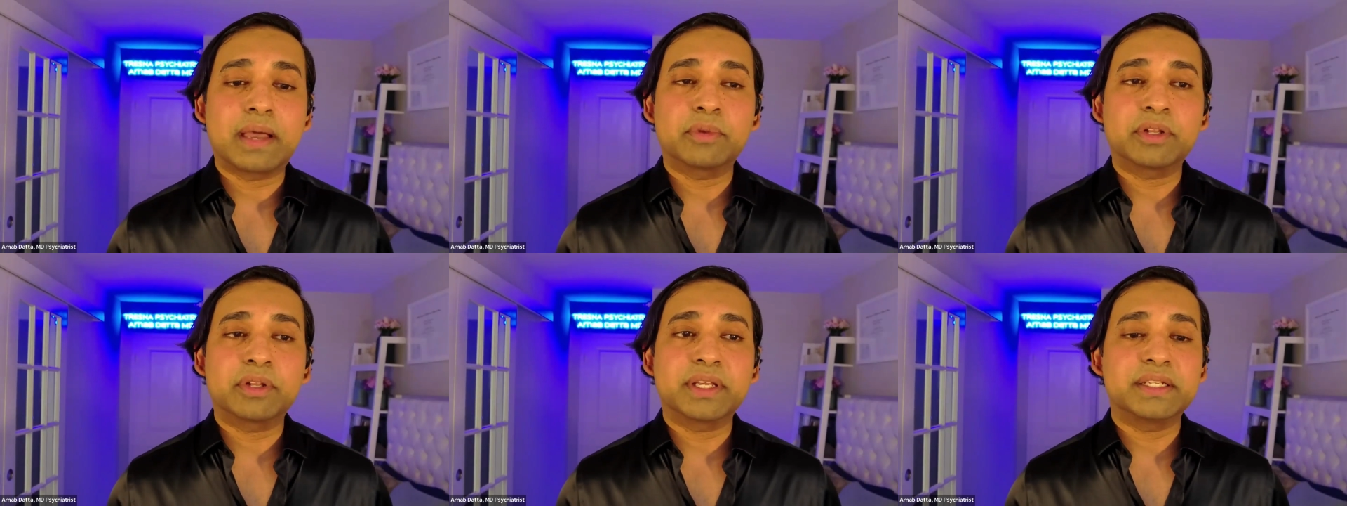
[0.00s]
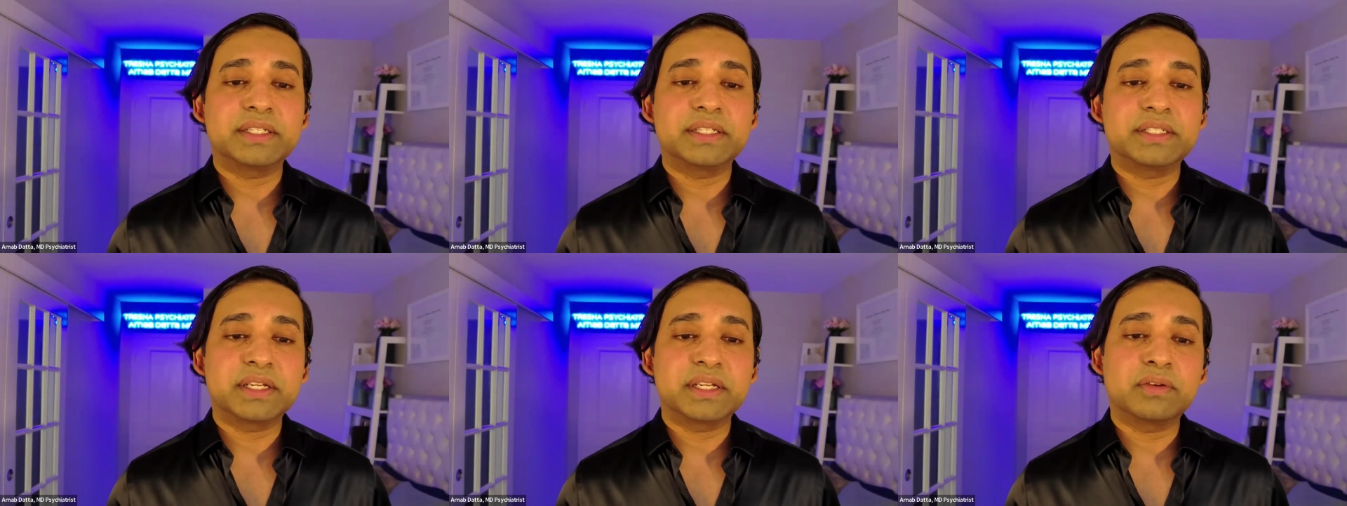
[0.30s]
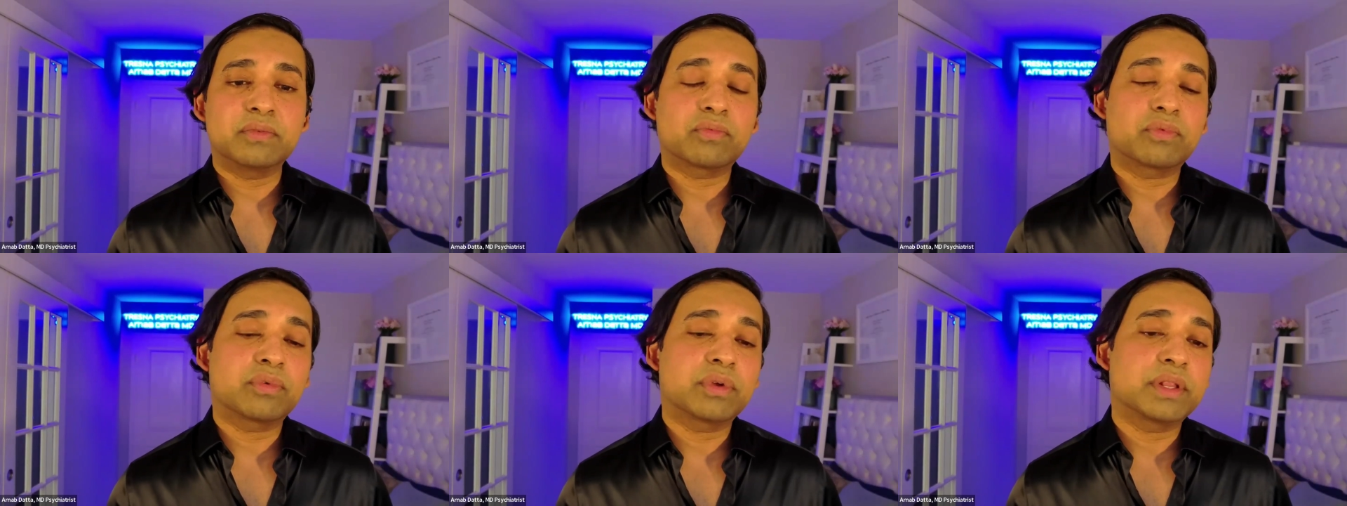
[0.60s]
So Emily
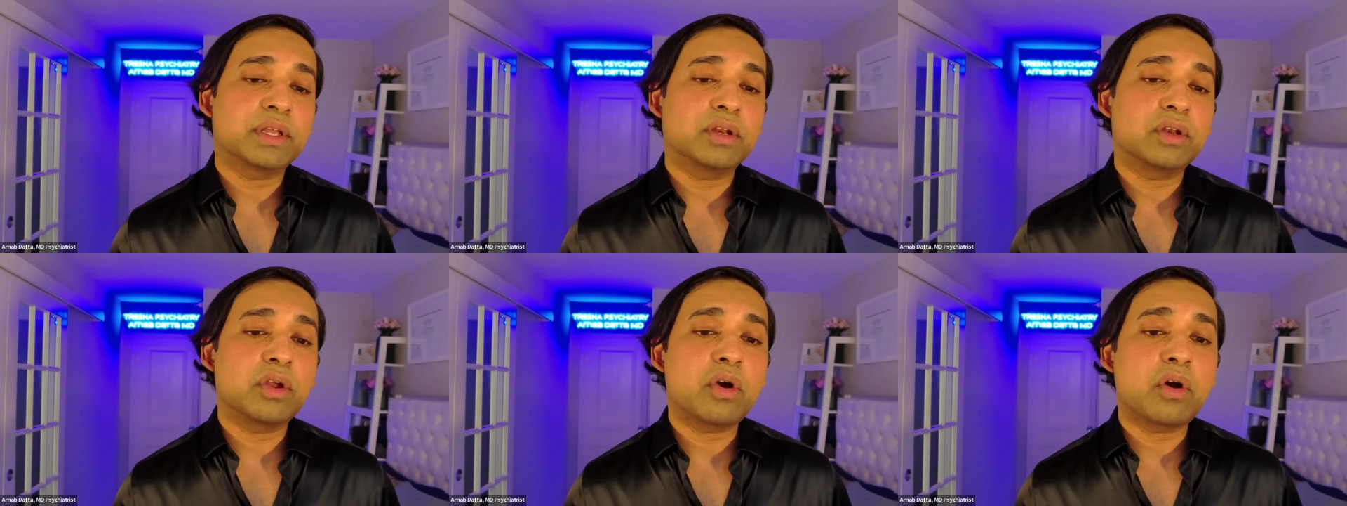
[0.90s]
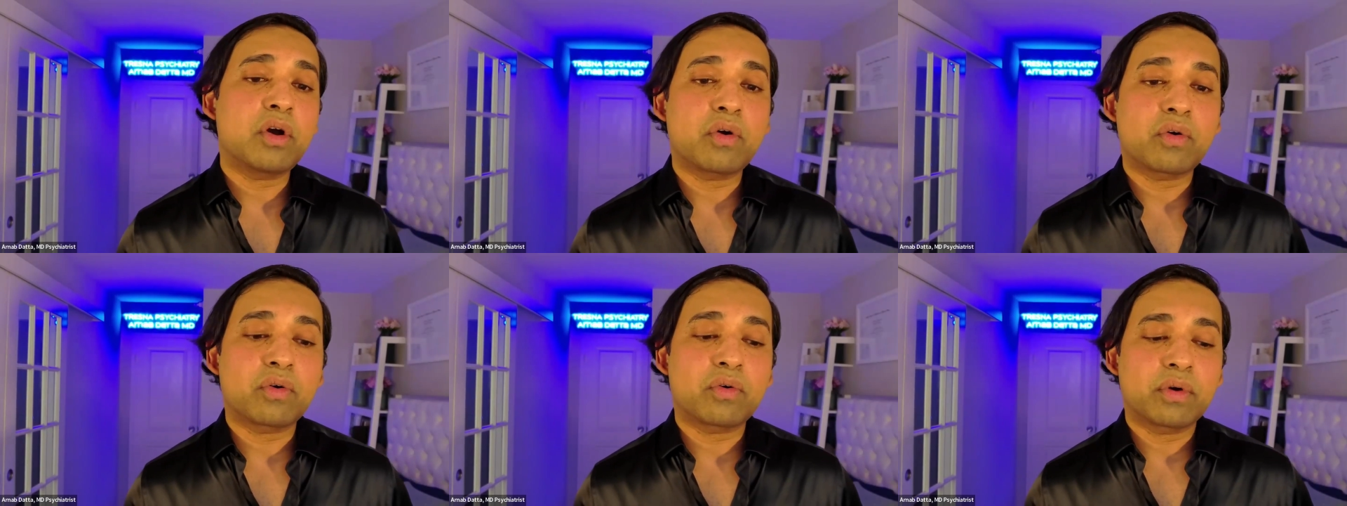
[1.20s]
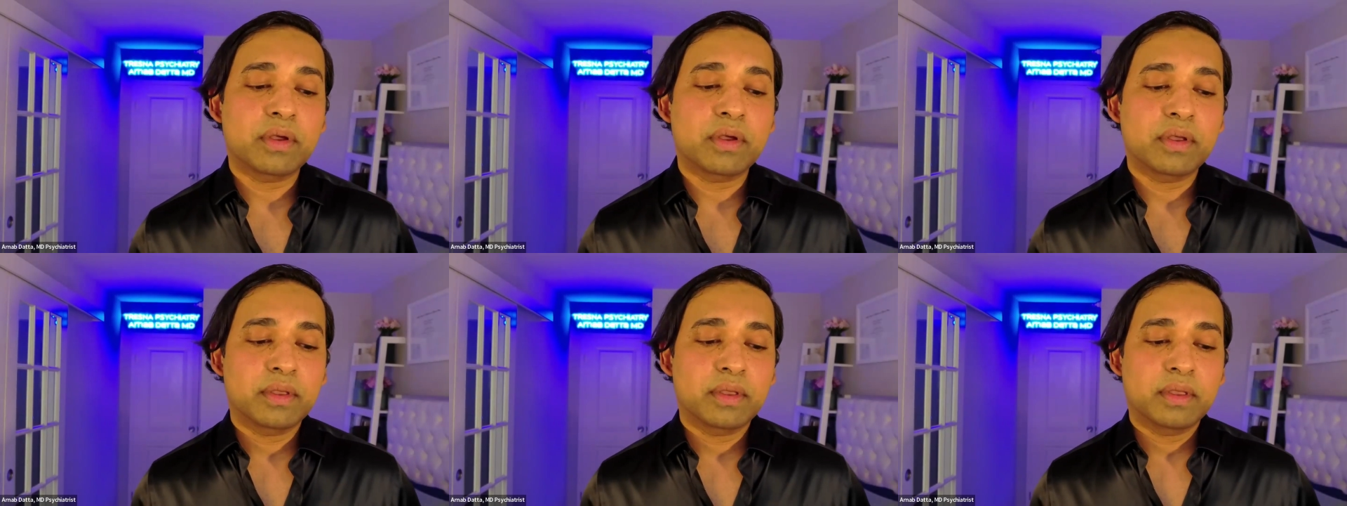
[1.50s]
didn't really
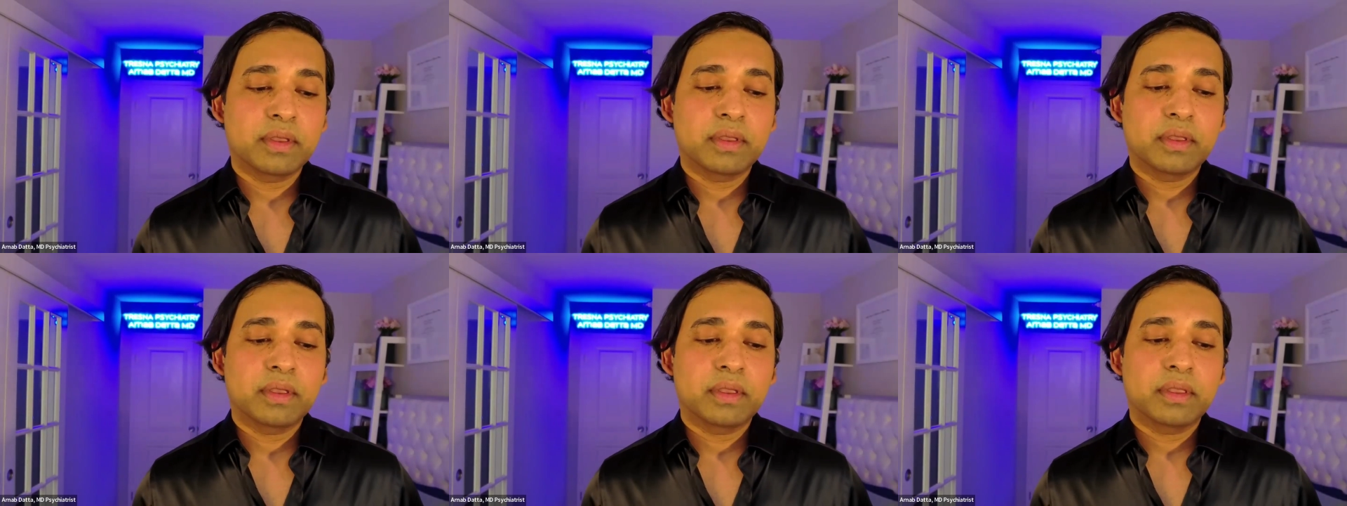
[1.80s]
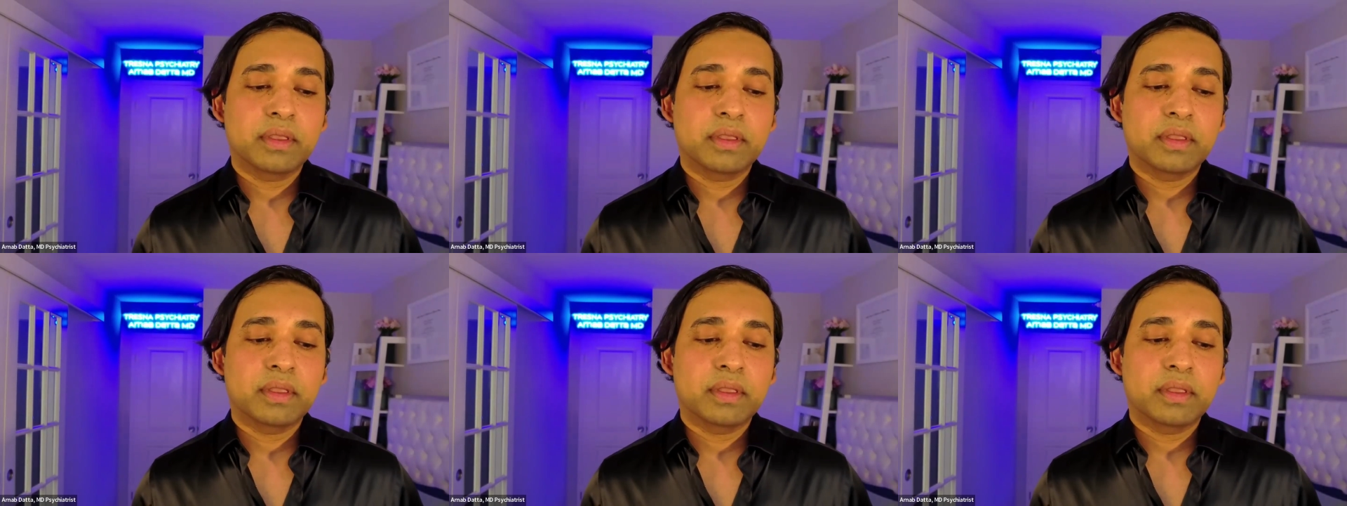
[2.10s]
know,